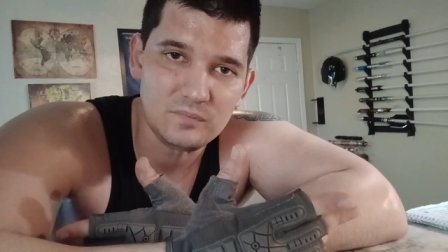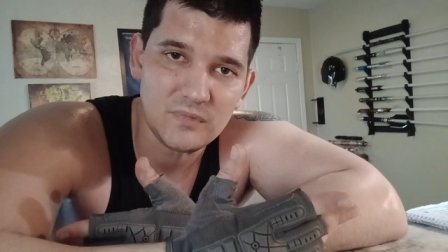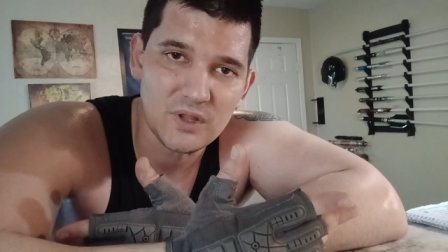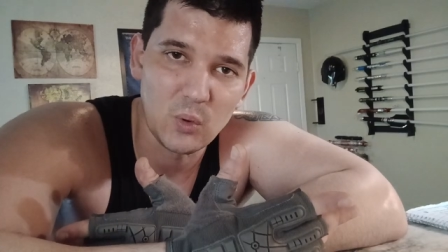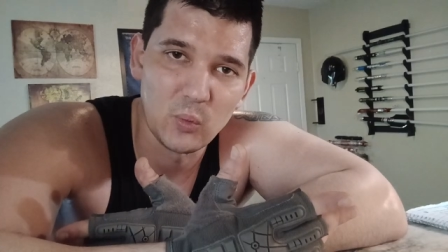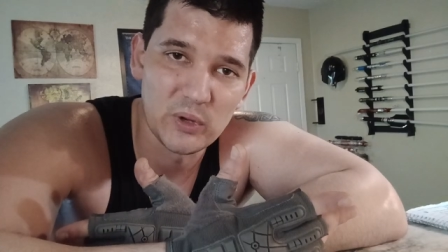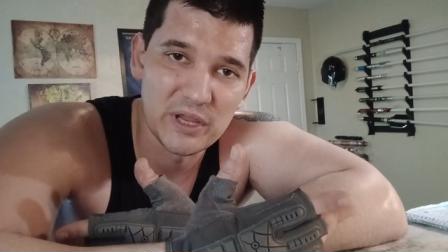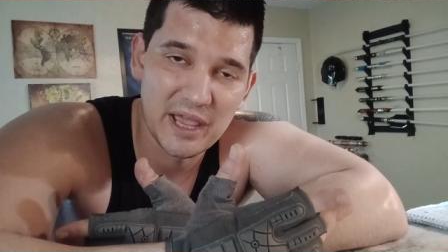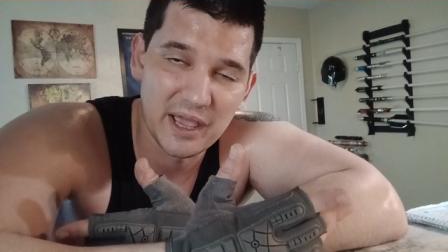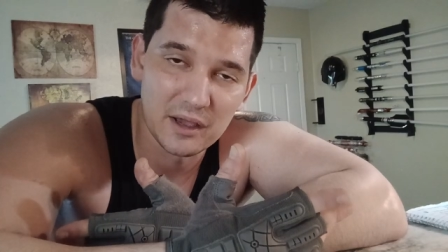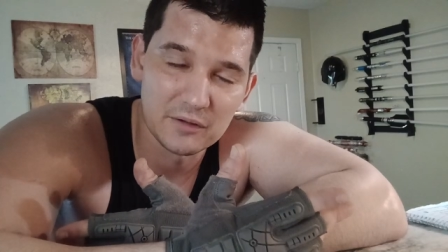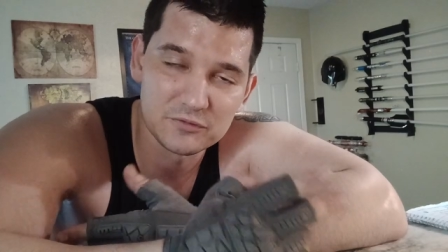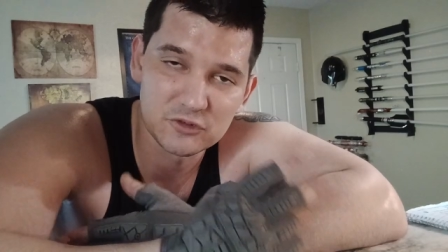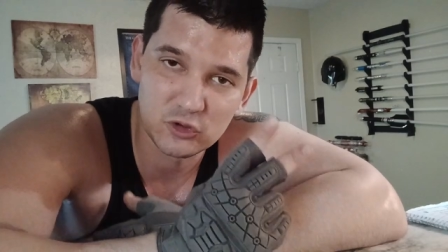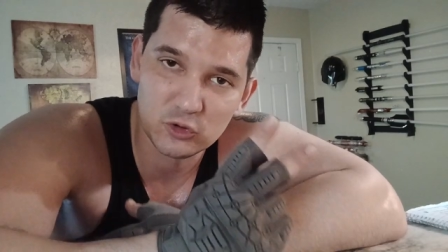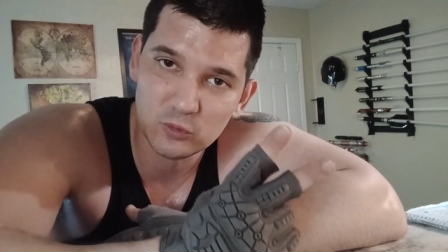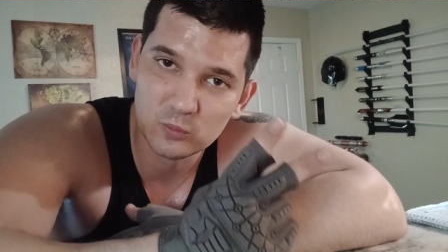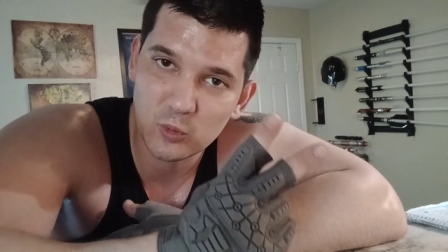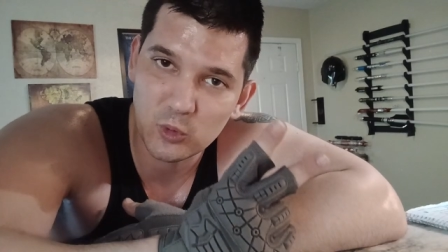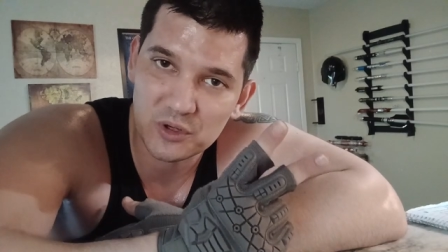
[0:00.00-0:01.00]
We have
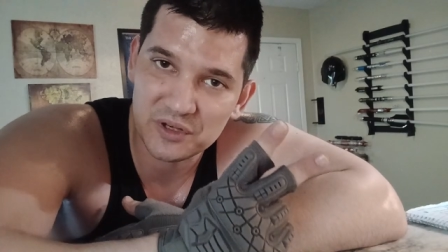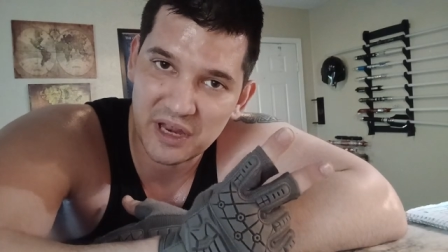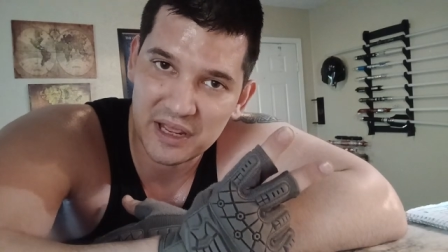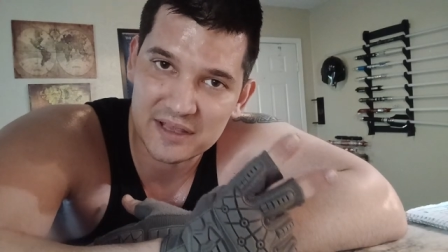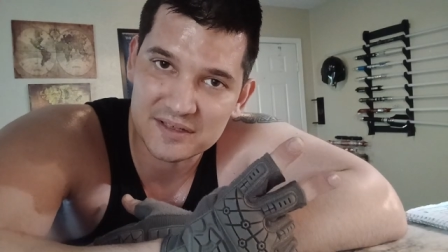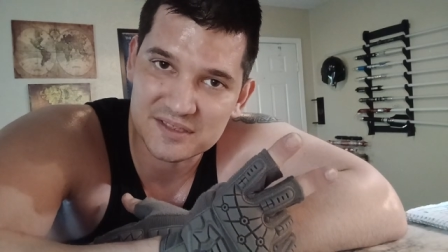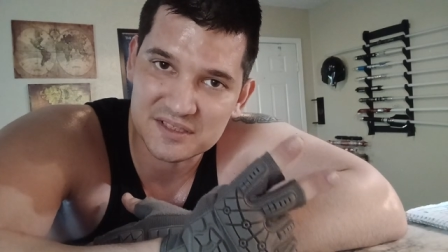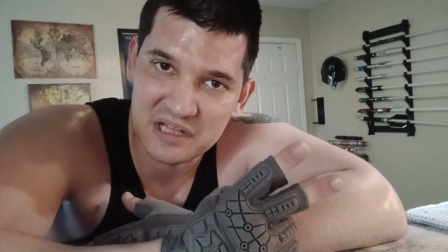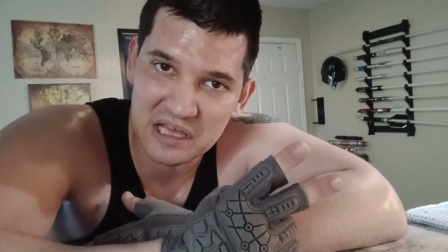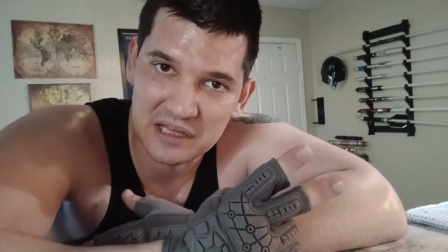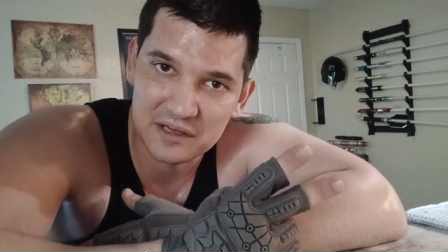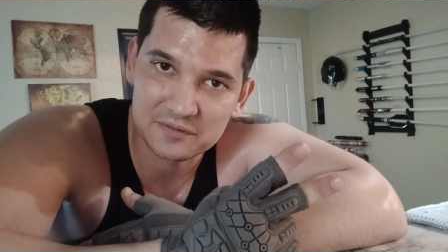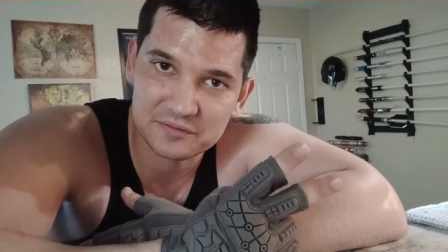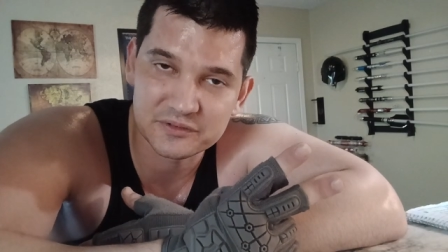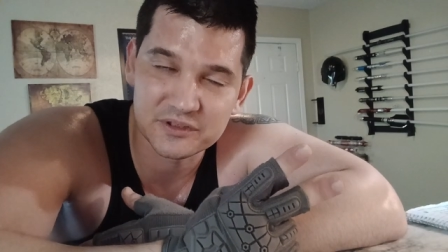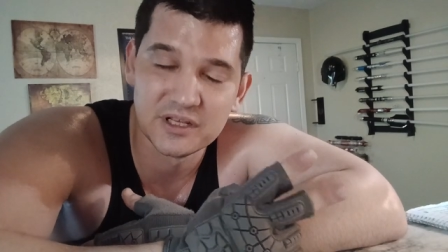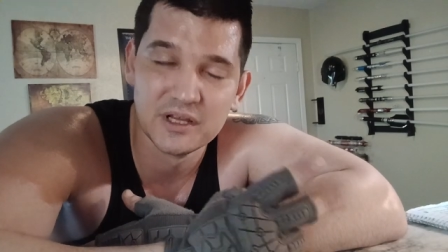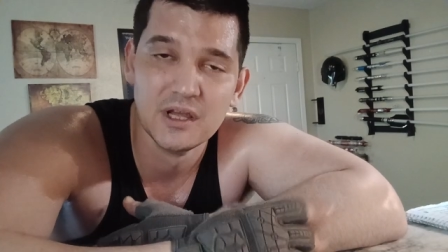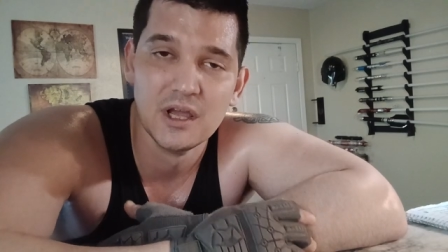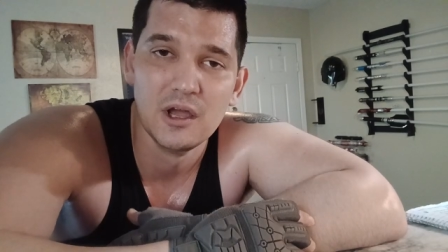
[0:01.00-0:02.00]
2 more days
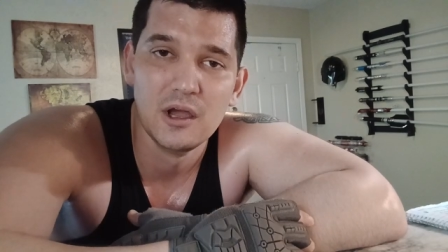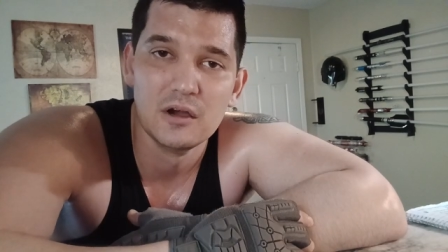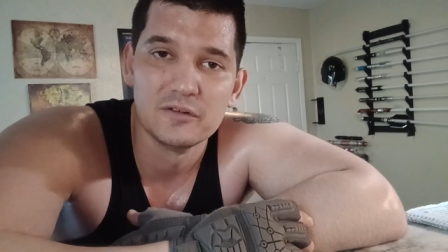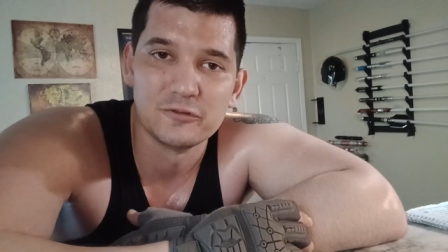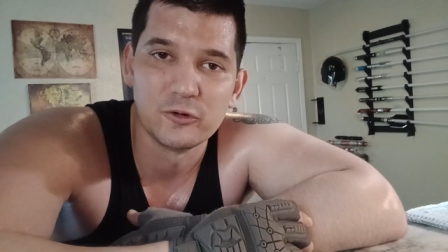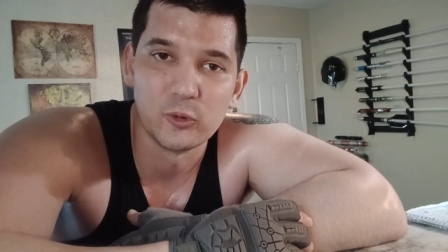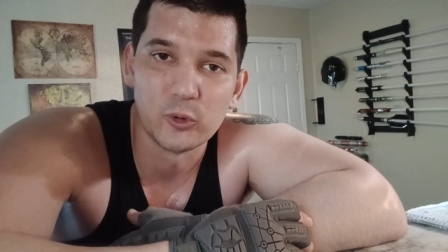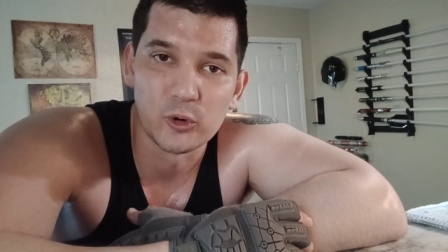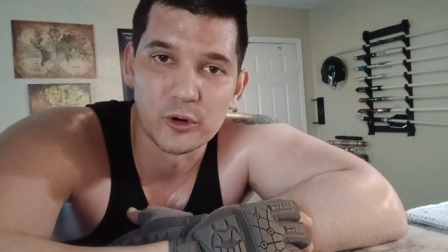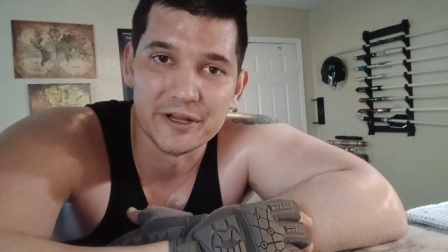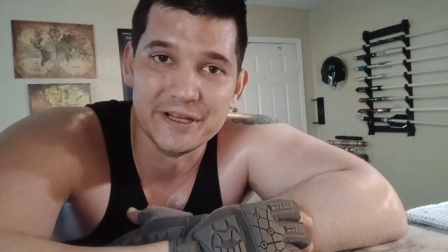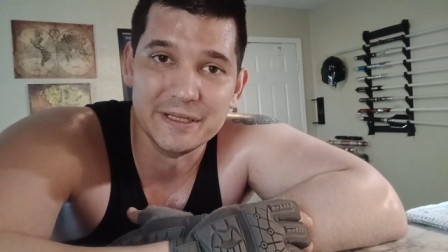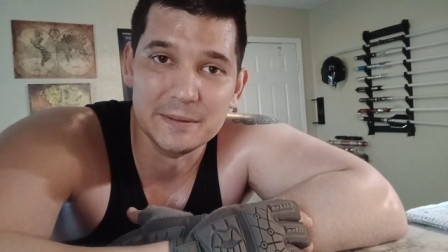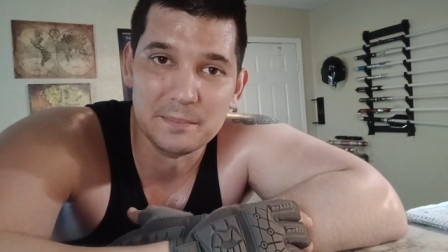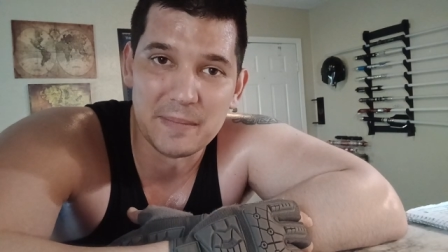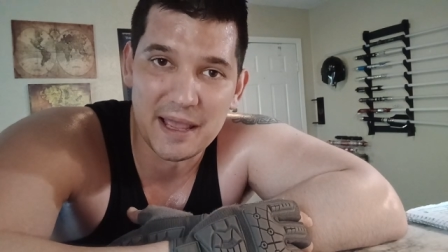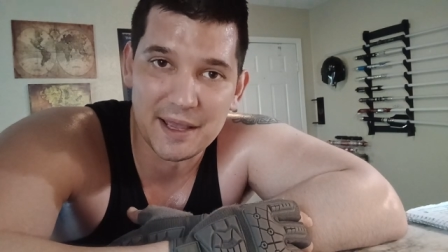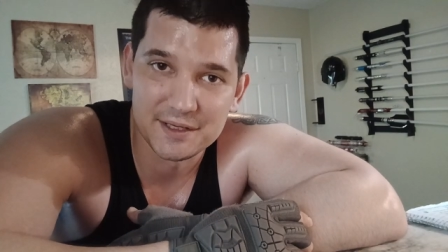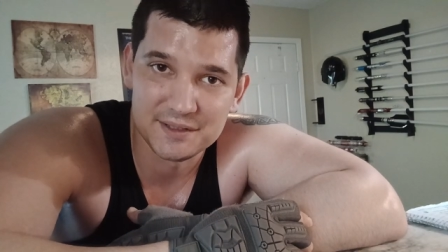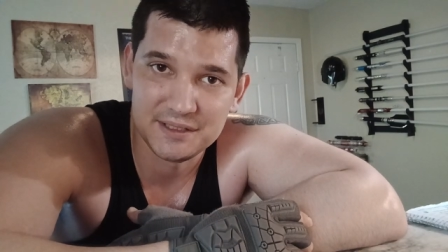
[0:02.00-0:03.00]
left for
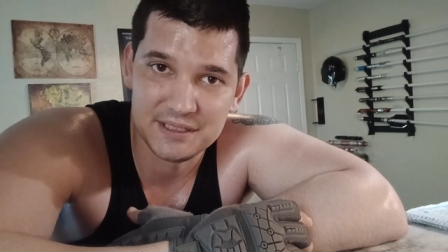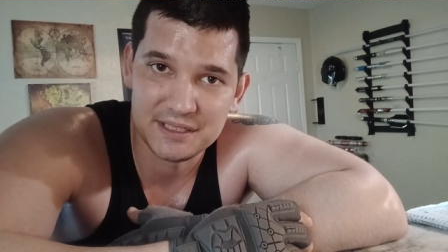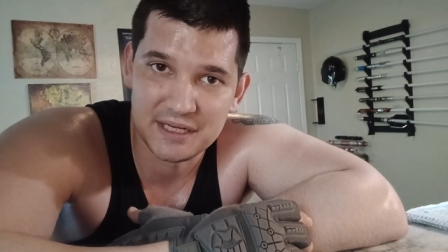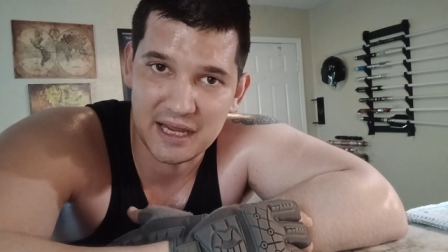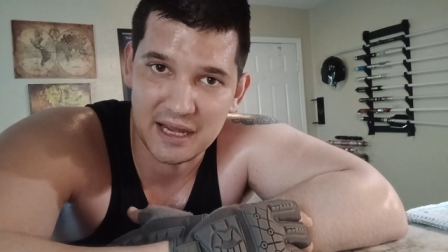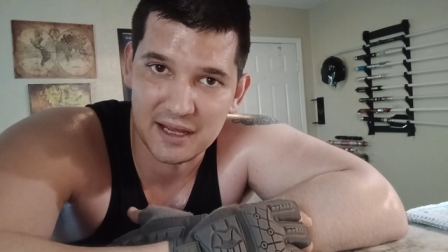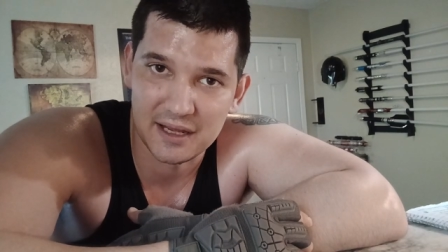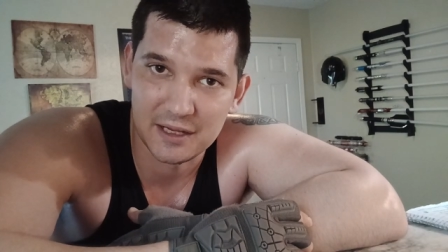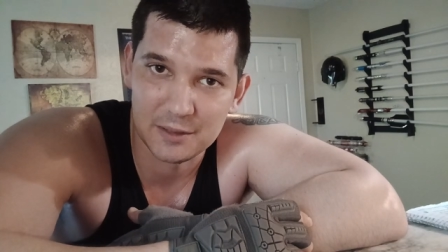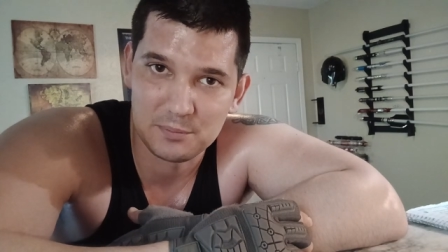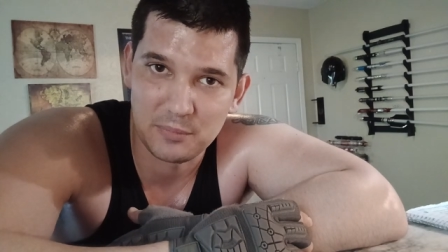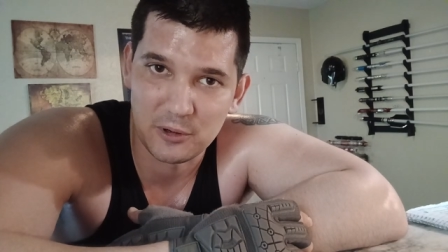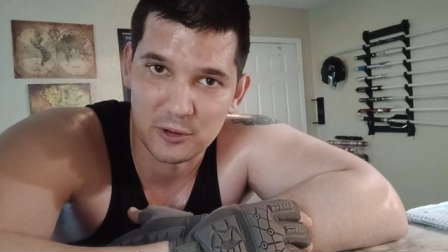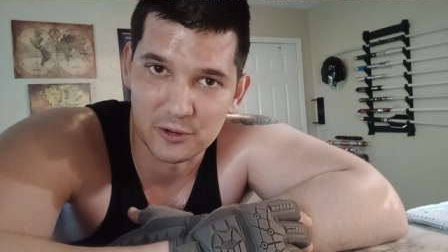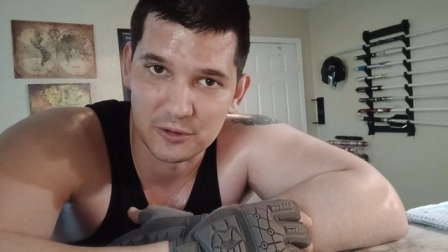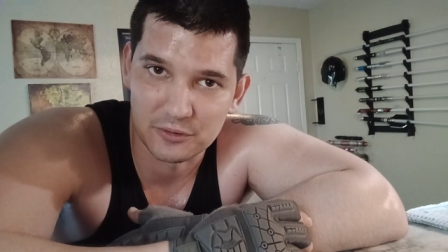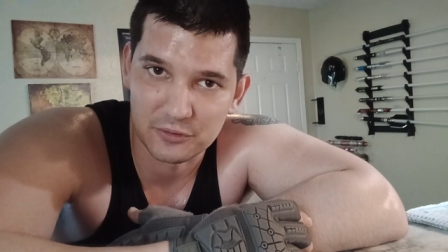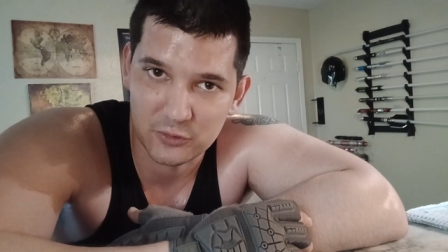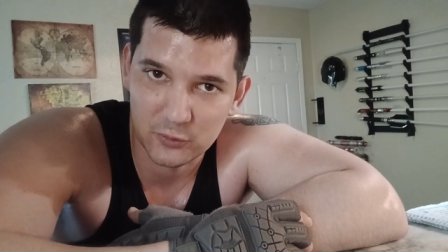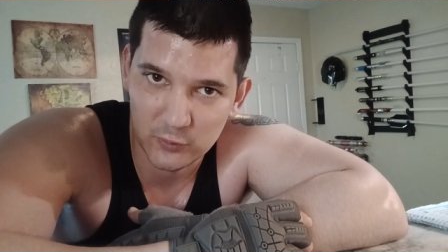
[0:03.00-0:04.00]
Imagni Kai
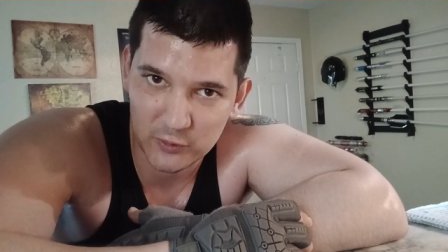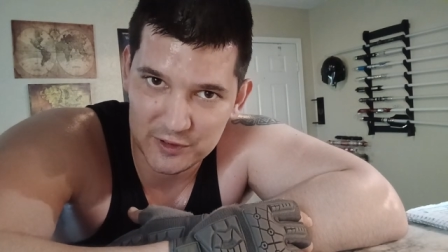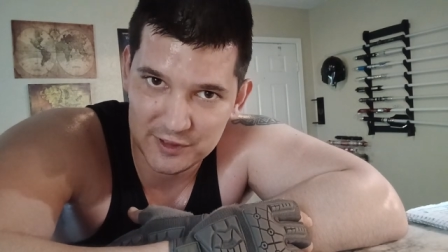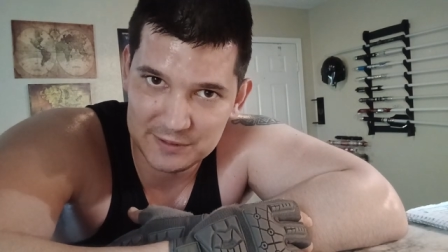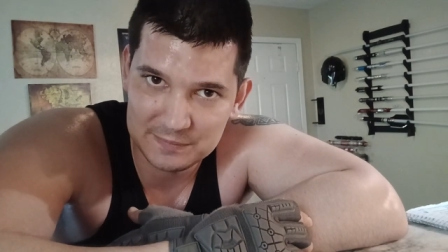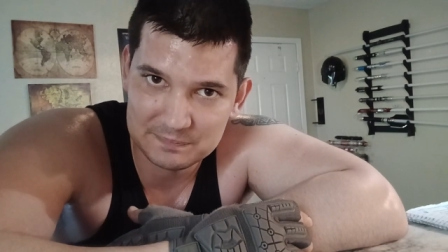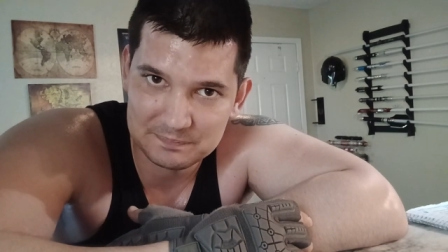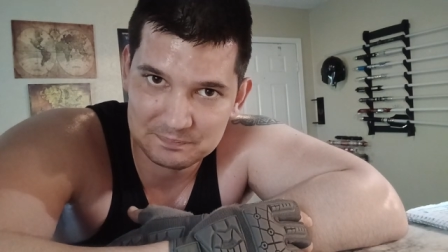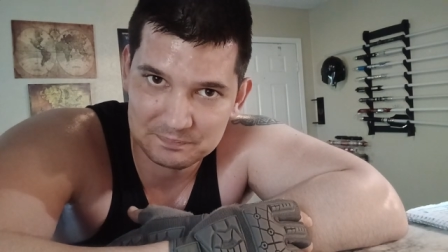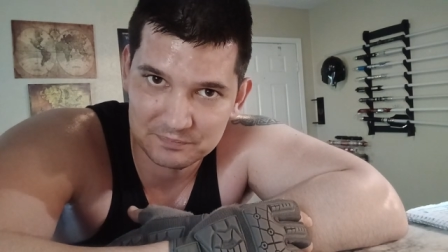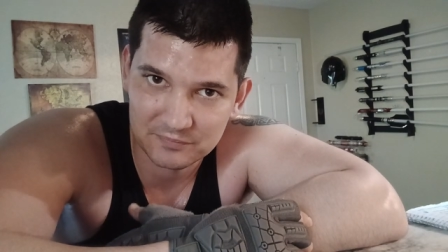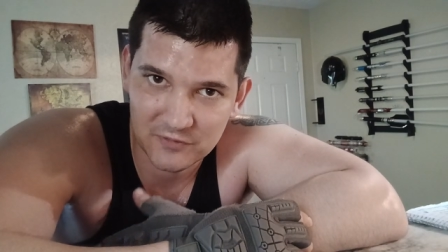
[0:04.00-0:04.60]
Part 3.